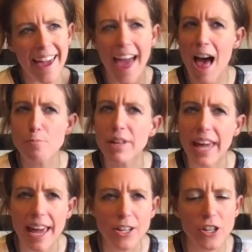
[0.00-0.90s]

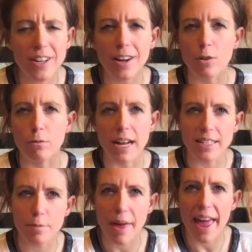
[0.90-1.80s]
application, a
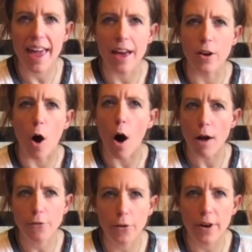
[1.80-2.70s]
resume, an
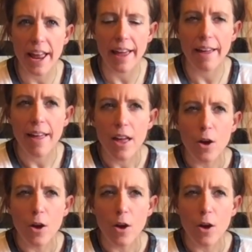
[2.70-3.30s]
offering,